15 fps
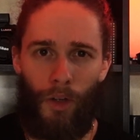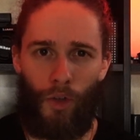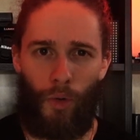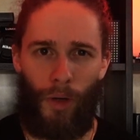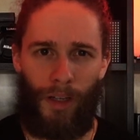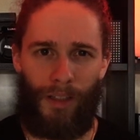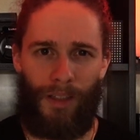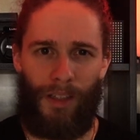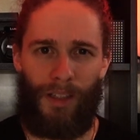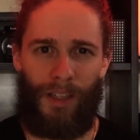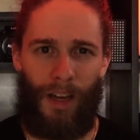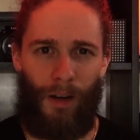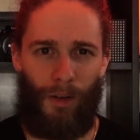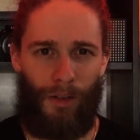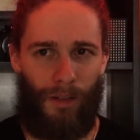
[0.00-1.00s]
tricks that
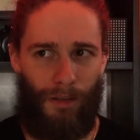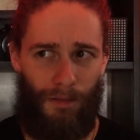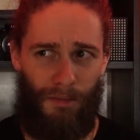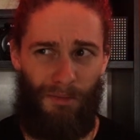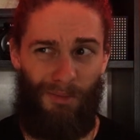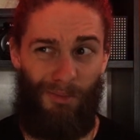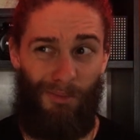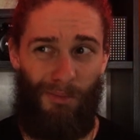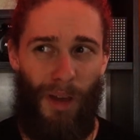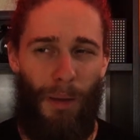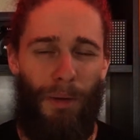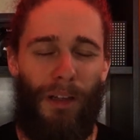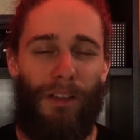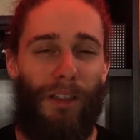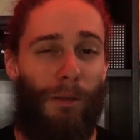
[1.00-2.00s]
sound
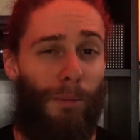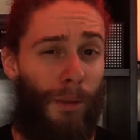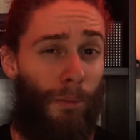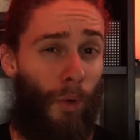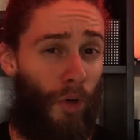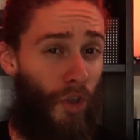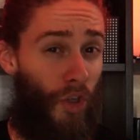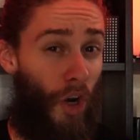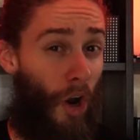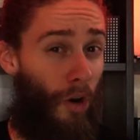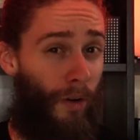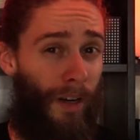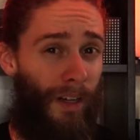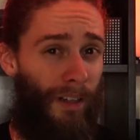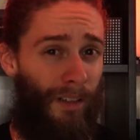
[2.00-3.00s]
maybe a little bit more
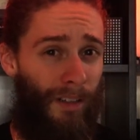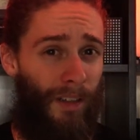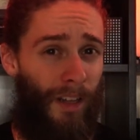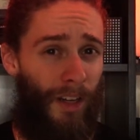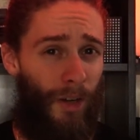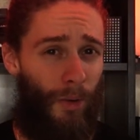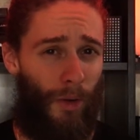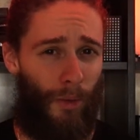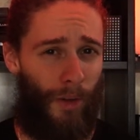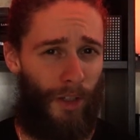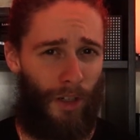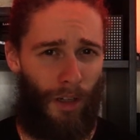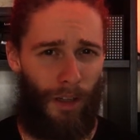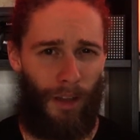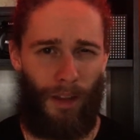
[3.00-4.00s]
jarring than you had
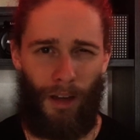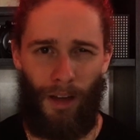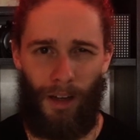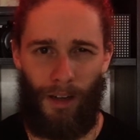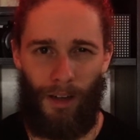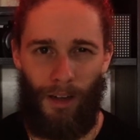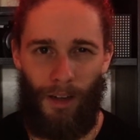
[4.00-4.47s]
originally thought.